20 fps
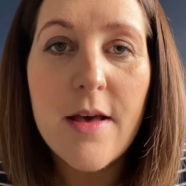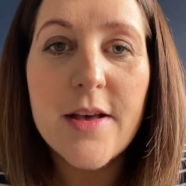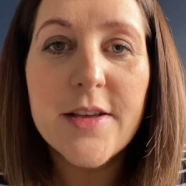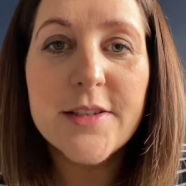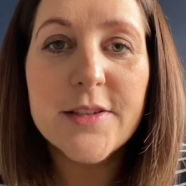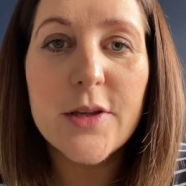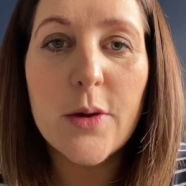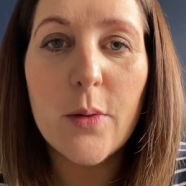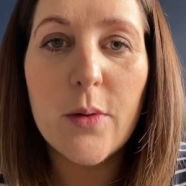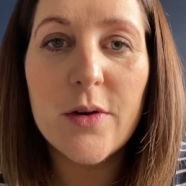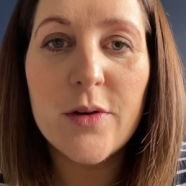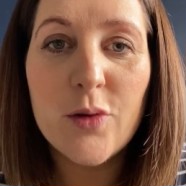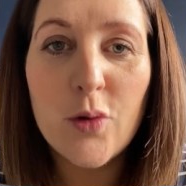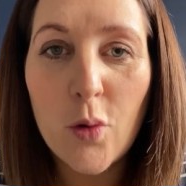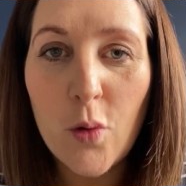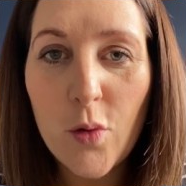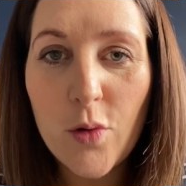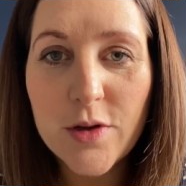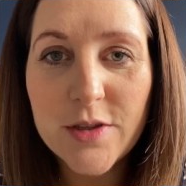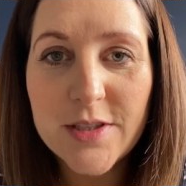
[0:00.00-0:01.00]
So
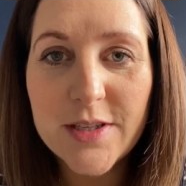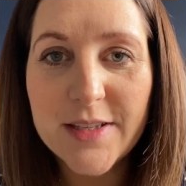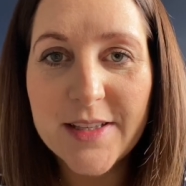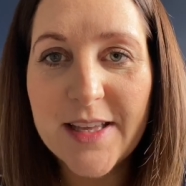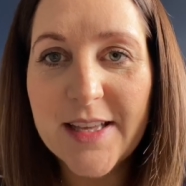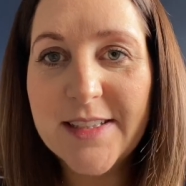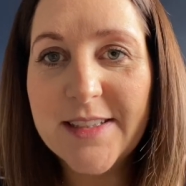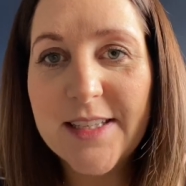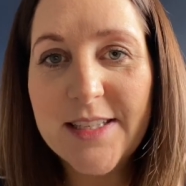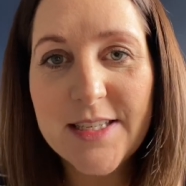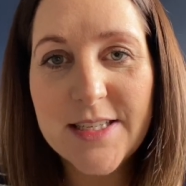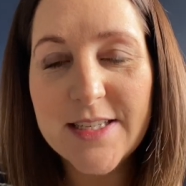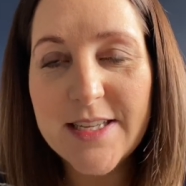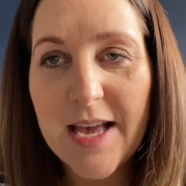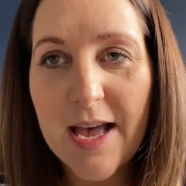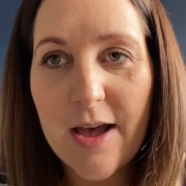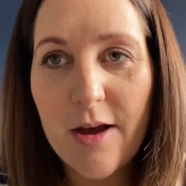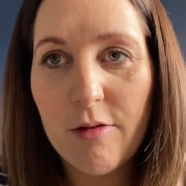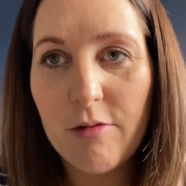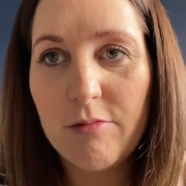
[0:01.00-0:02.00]
0, you're sitting
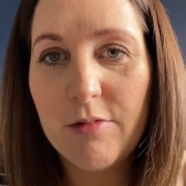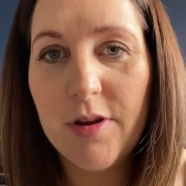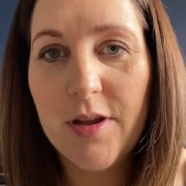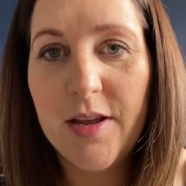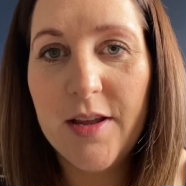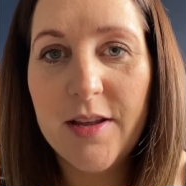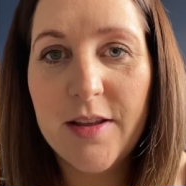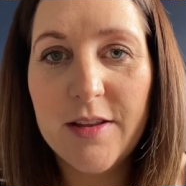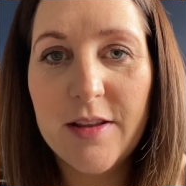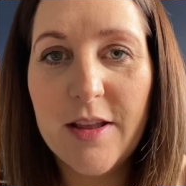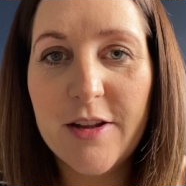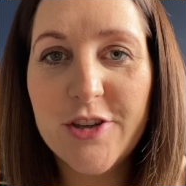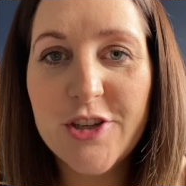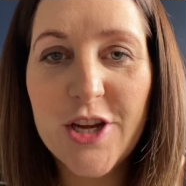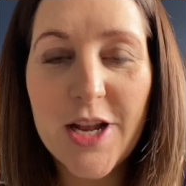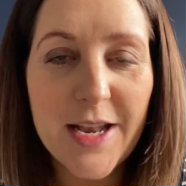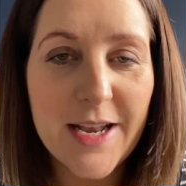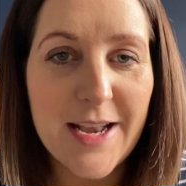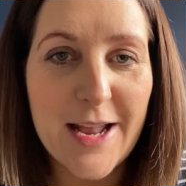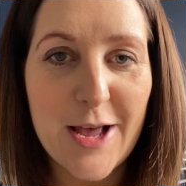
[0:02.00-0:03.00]
down, you're
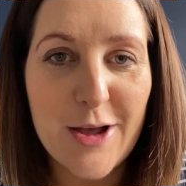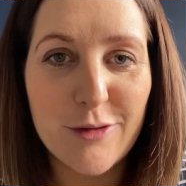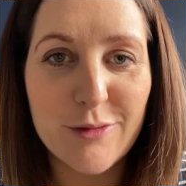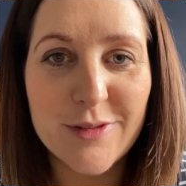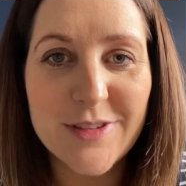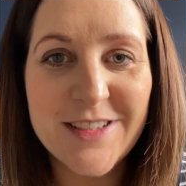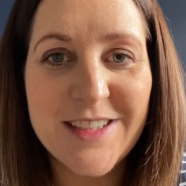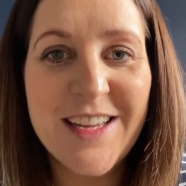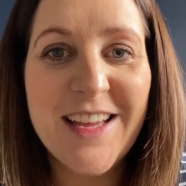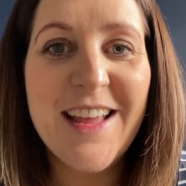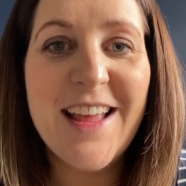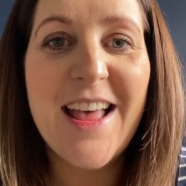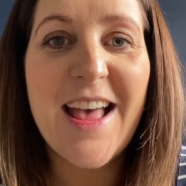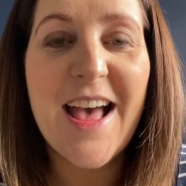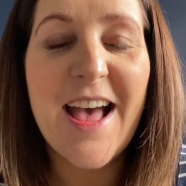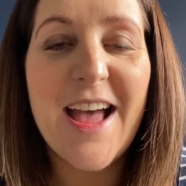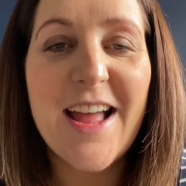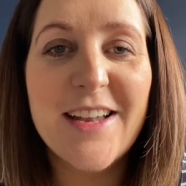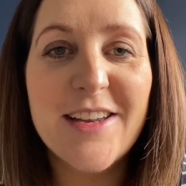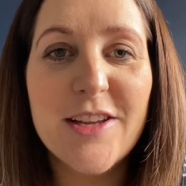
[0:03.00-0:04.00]
chilling out,
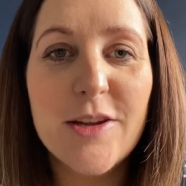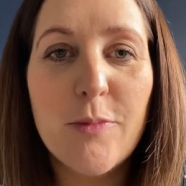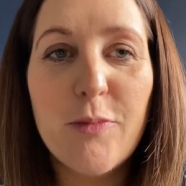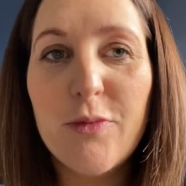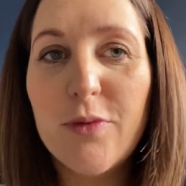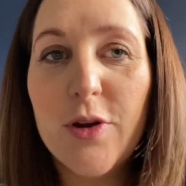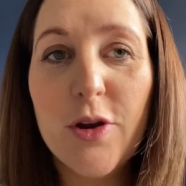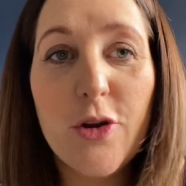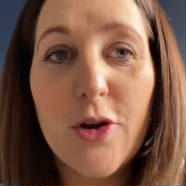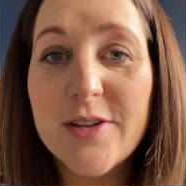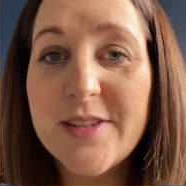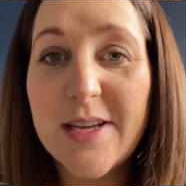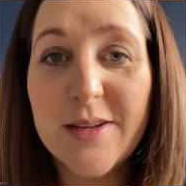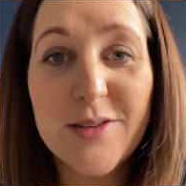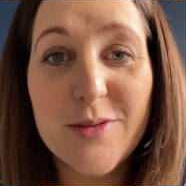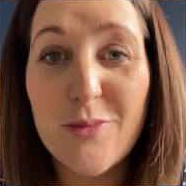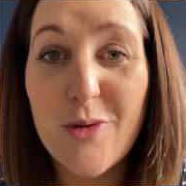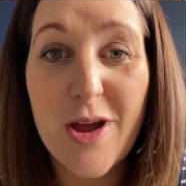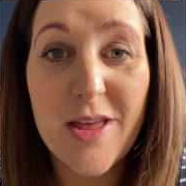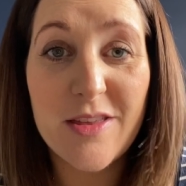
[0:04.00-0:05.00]
and you're not out
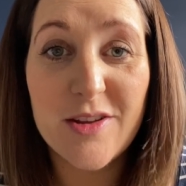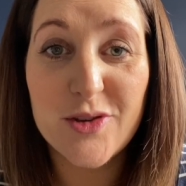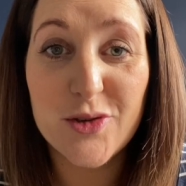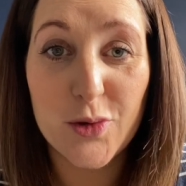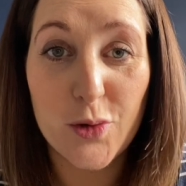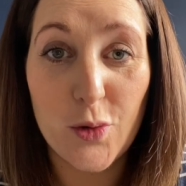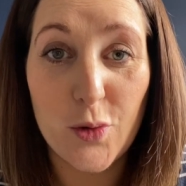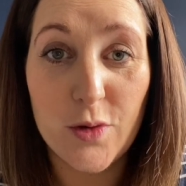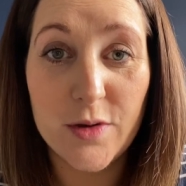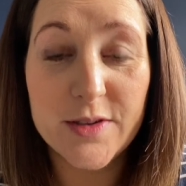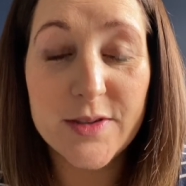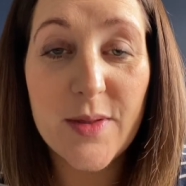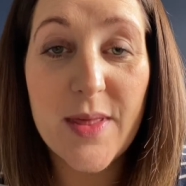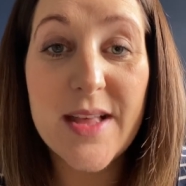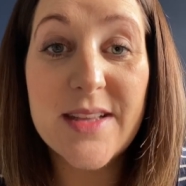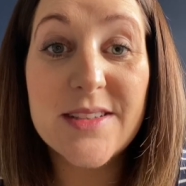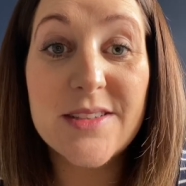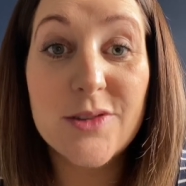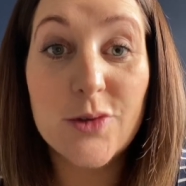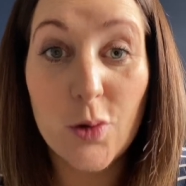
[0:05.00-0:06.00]
of breath at all. So
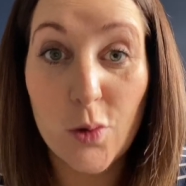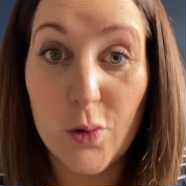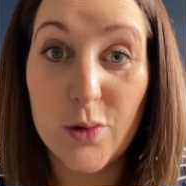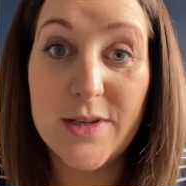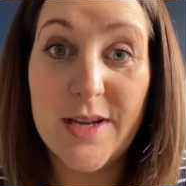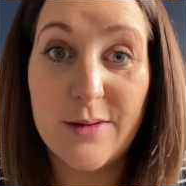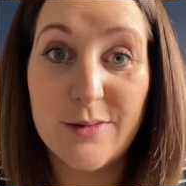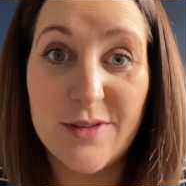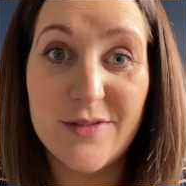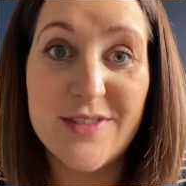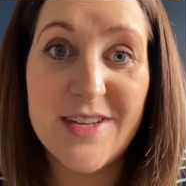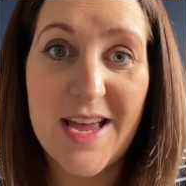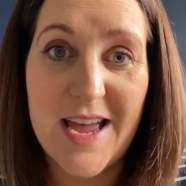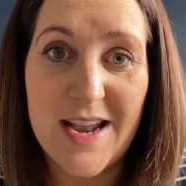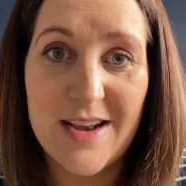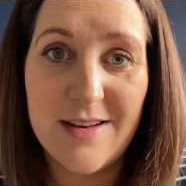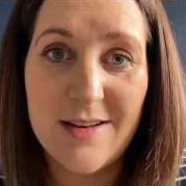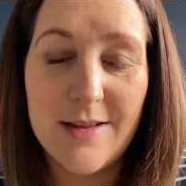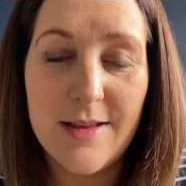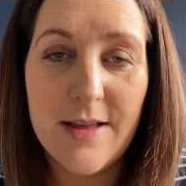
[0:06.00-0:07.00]
that's 0 out of
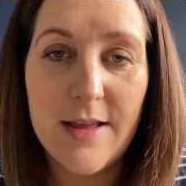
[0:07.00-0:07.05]
10.